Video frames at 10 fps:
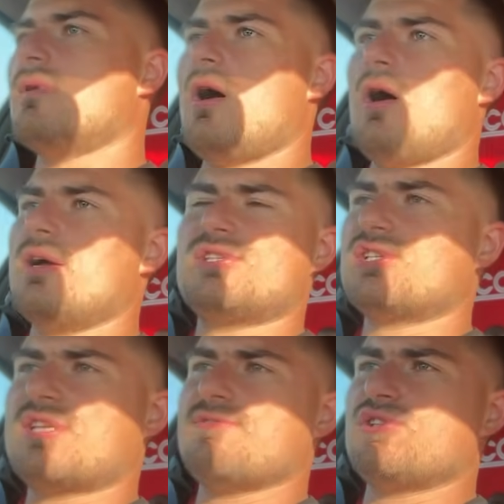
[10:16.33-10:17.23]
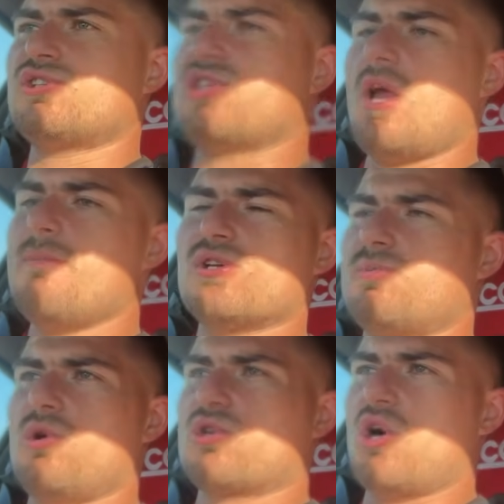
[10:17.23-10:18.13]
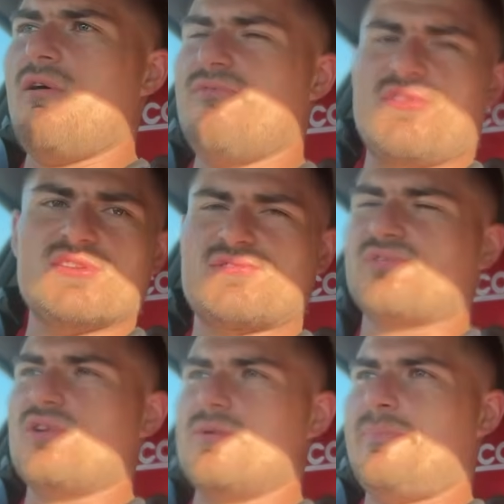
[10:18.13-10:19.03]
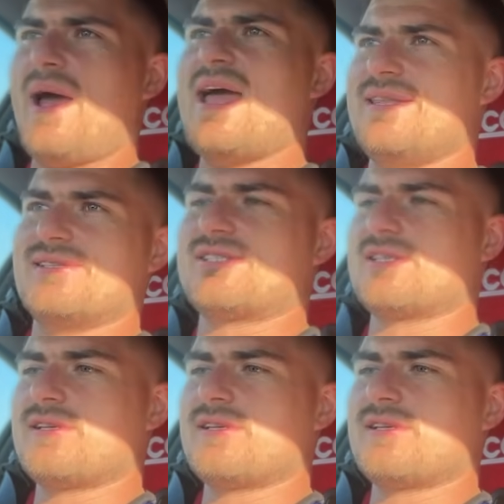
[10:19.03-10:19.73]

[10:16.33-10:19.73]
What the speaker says: Oh, it just gives you so much more confidence through the bends.